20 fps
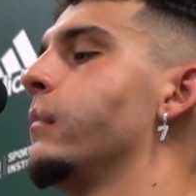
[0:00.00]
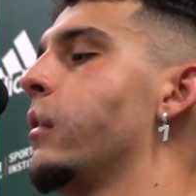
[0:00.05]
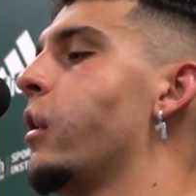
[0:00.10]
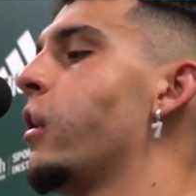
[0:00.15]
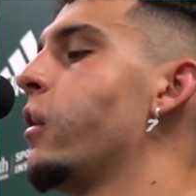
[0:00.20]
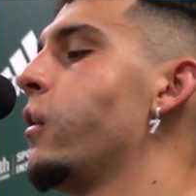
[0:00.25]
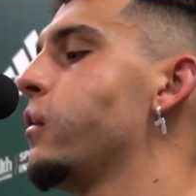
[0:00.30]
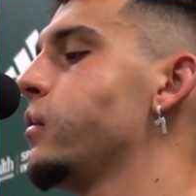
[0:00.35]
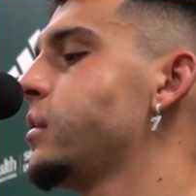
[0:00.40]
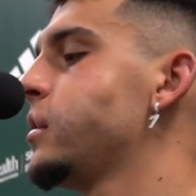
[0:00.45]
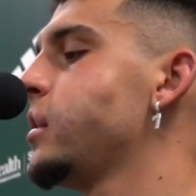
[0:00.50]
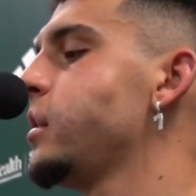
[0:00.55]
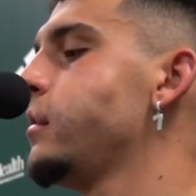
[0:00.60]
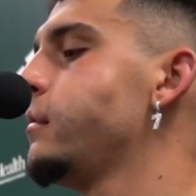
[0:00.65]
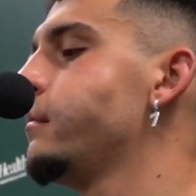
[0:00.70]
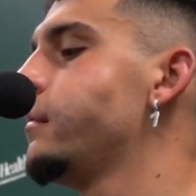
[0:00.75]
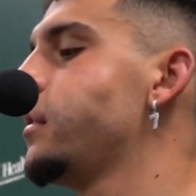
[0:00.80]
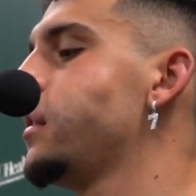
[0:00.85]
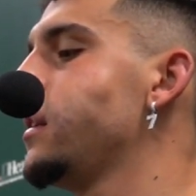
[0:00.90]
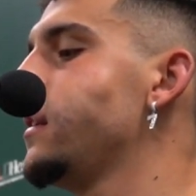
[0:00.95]
our whole
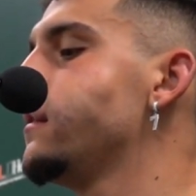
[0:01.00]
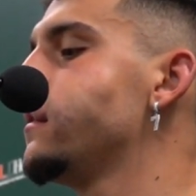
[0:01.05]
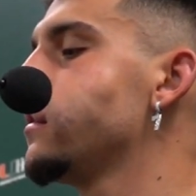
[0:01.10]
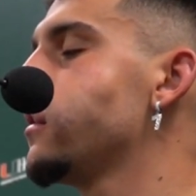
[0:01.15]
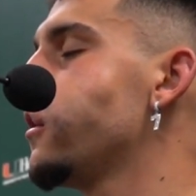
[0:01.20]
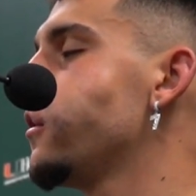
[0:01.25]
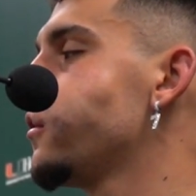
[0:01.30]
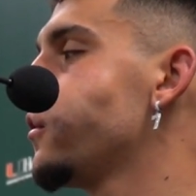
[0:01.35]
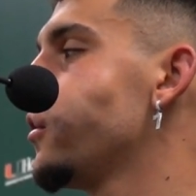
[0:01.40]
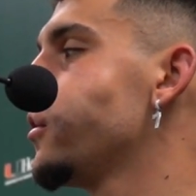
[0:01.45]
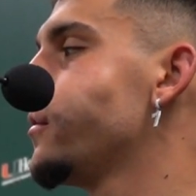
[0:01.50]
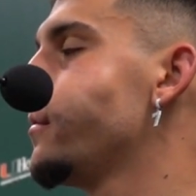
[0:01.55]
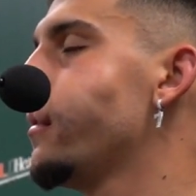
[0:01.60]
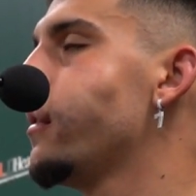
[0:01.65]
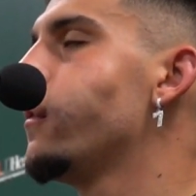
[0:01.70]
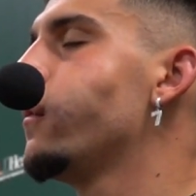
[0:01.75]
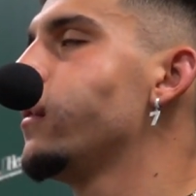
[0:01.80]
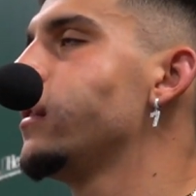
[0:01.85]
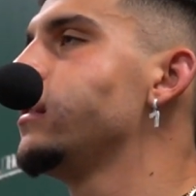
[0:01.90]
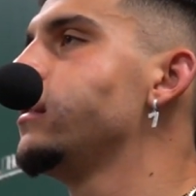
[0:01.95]
team believes in Coach Chris
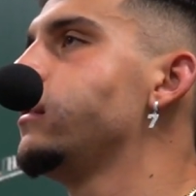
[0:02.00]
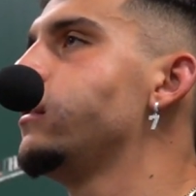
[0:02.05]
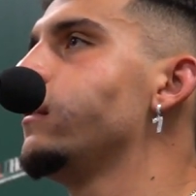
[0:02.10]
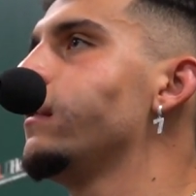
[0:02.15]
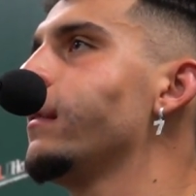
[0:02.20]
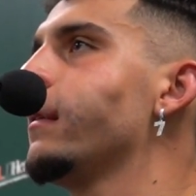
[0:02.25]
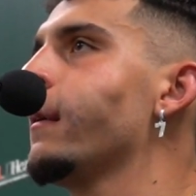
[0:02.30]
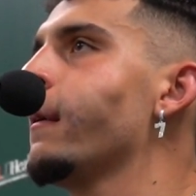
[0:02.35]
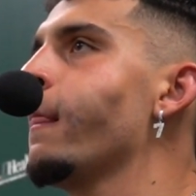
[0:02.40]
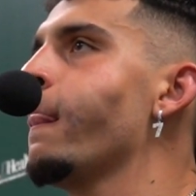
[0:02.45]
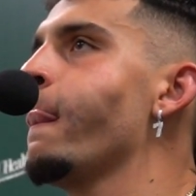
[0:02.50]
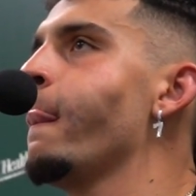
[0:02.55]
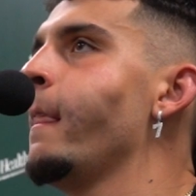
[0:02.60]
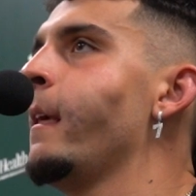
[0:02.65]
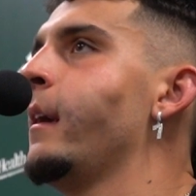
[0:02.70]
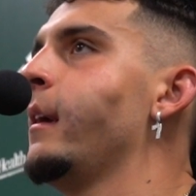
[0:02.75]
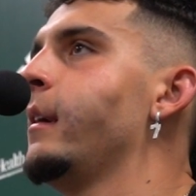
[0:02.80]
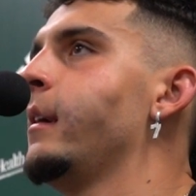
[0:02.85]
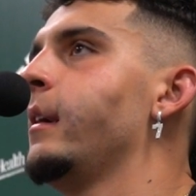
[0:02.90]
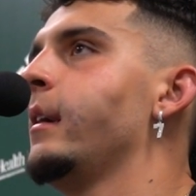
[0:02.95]
Ball and what he's doing.
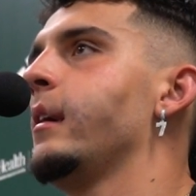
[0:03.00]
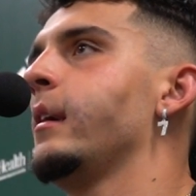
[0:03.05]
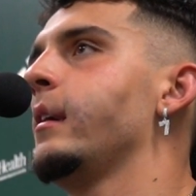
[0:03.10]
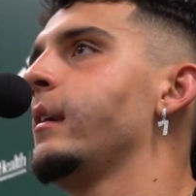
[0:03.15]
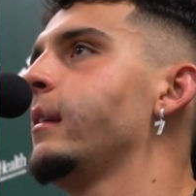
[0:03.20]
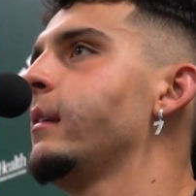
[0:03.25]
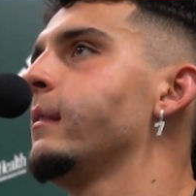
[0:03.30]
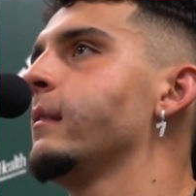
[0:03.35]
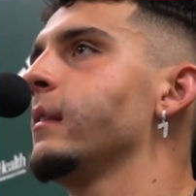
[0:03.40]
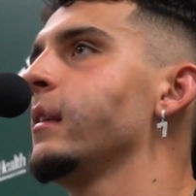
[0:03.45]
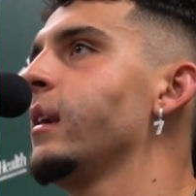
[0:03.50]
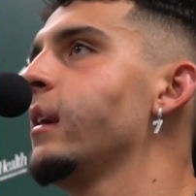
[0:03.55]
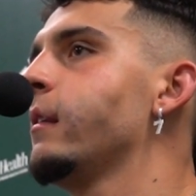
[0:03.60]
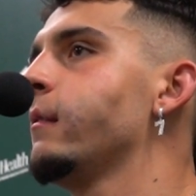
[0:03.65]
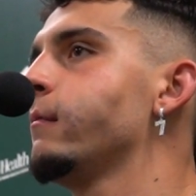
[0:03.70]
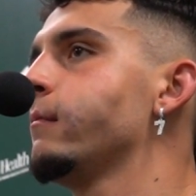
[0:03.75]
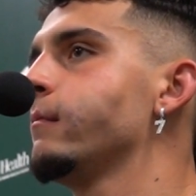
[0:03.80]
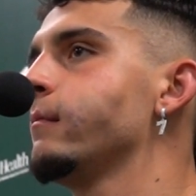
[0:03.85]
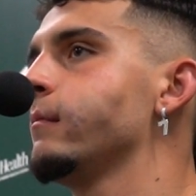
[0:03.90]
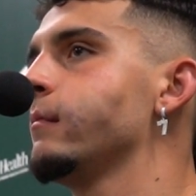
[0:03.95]
And
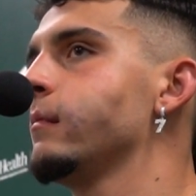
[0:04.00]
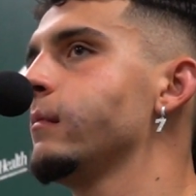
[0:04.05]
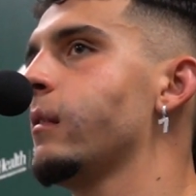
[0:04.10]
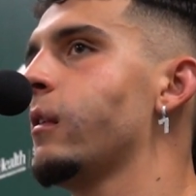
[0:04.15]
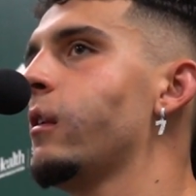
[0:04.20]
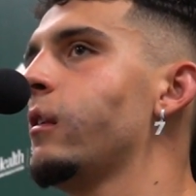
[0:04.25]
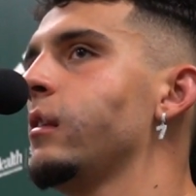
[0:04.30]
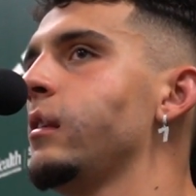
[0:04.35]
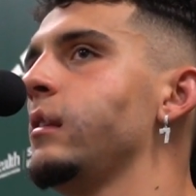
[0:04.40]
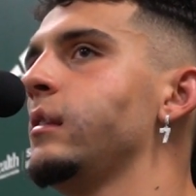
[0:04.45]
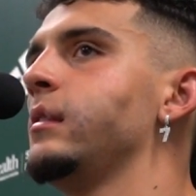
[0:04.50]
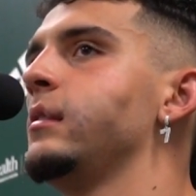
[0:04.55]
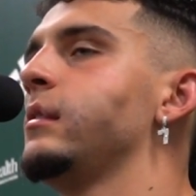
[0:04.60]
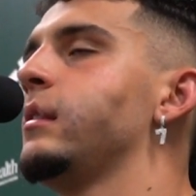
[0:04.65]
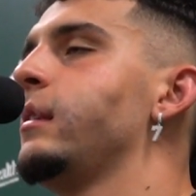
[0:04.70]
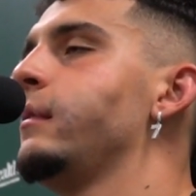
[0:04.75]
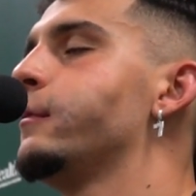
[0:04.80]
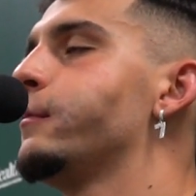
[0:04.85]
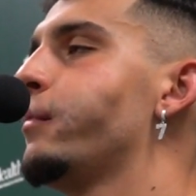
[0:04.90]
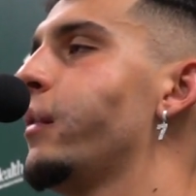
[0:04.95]
again, all he
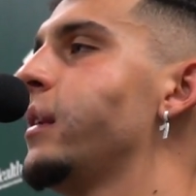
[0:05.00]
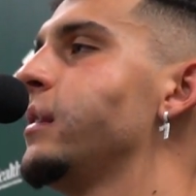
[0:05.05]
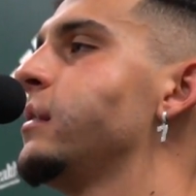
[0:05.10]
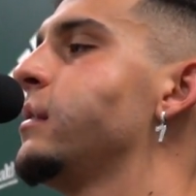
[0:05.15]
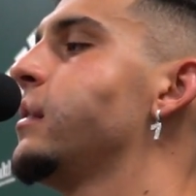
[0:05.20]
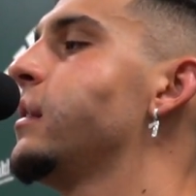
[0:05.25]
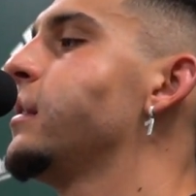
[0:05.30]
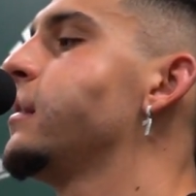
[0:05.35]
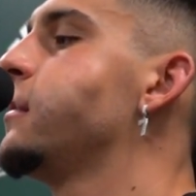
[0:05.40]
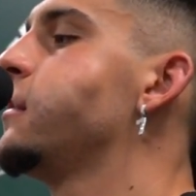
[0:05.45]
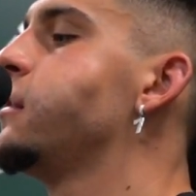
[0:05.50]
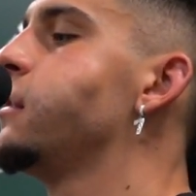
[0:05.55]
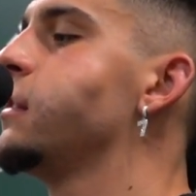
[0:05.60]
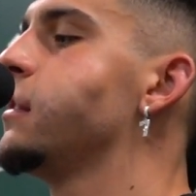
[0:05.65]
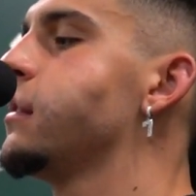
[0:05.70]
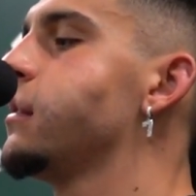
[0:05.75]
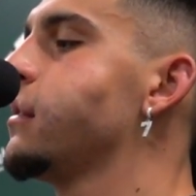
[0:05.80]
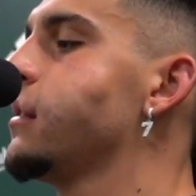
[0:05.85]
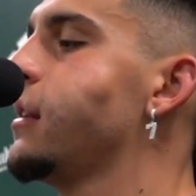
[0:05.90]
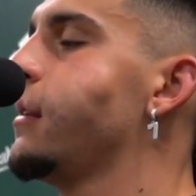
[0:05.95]
keeps praising us is
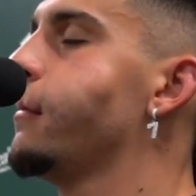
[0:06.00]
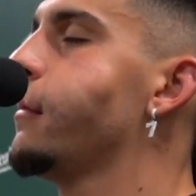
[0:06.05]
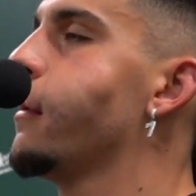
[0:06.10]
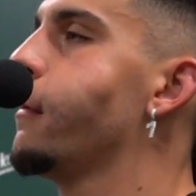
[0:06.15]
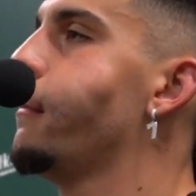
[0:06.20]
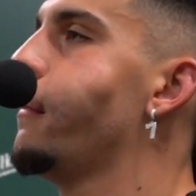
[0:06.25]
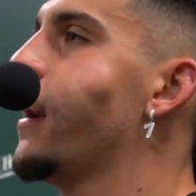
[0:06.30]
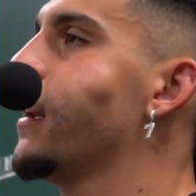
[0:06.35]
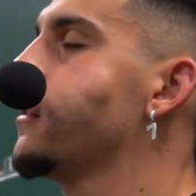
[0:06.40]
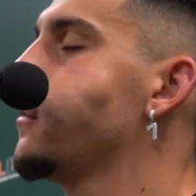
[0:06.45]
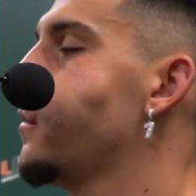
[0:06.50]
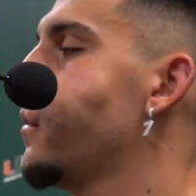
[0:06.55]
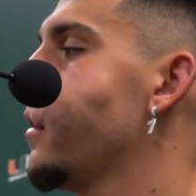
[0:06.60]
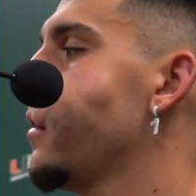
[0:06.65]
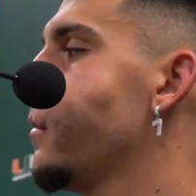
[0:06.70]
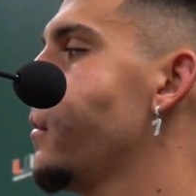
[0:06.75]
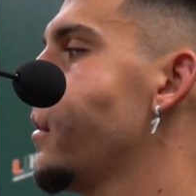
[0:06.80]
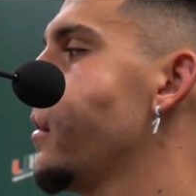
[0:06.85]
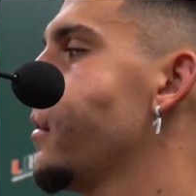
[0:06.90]
just keep coming back to work.